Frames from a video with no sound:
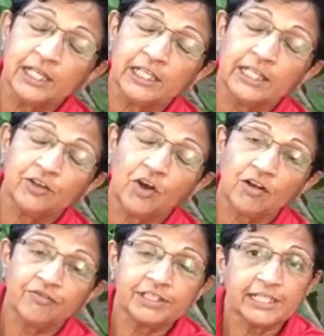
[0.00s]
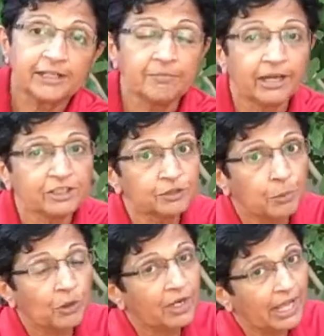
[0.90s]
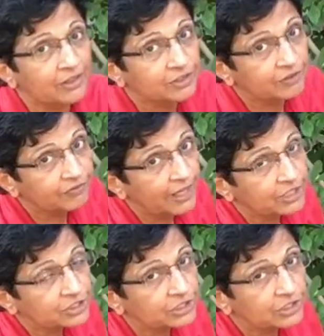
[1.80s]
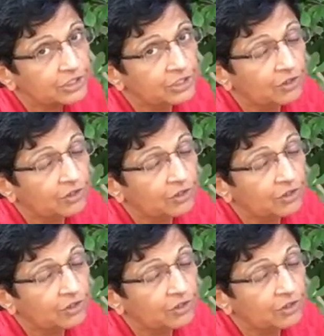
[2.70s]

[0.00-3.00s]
that golfers had much more lateral flexion